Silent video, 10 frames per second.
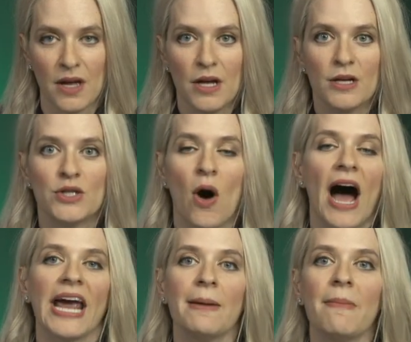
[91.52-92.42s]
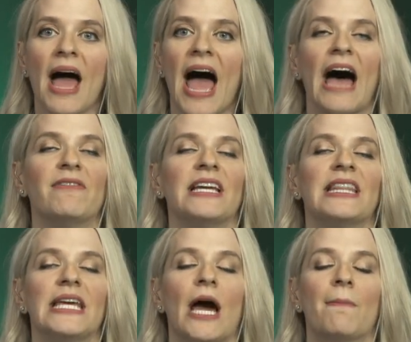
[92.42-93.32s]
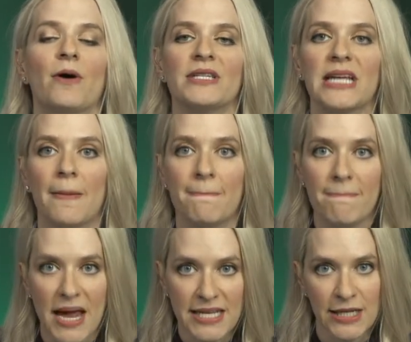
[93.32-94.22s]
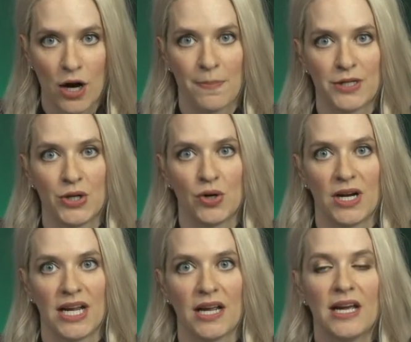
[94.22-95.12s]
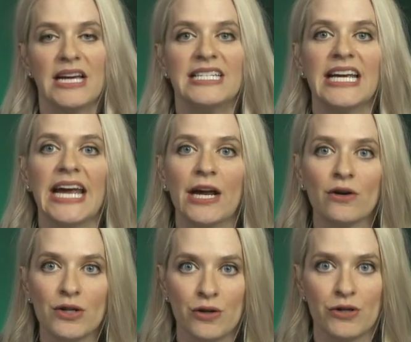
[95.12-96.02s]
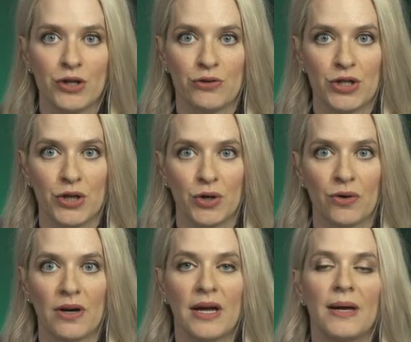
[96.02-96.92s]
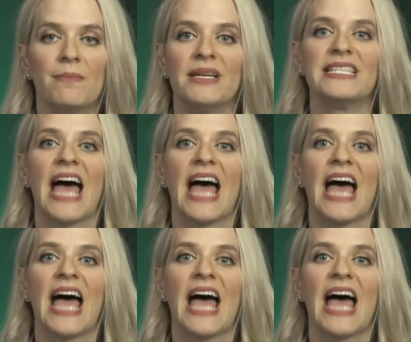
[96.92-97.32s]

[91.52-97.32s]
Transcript: So I am having the most amazing opportunity to introduce you to Ms.